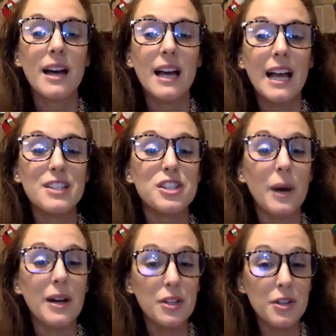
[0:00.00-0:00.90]
And so
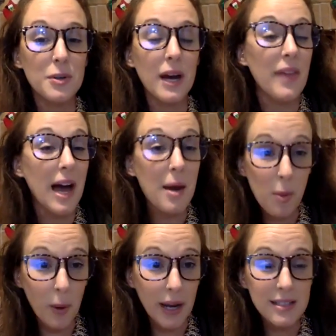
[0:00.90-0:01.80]
I knew at that
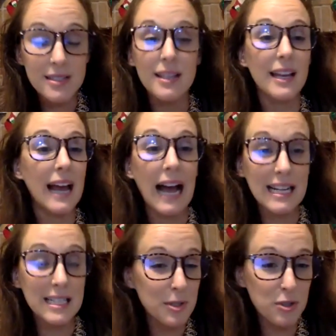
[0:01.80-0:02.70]
point it had
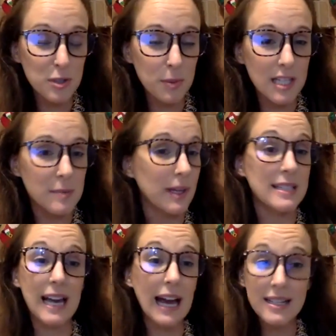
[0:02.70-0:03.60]
to be Juice Plus because
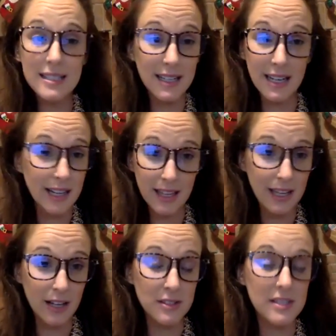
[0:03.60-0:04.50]
I hadn't done anything
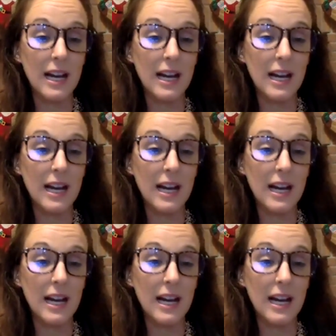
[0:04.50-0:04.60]
else.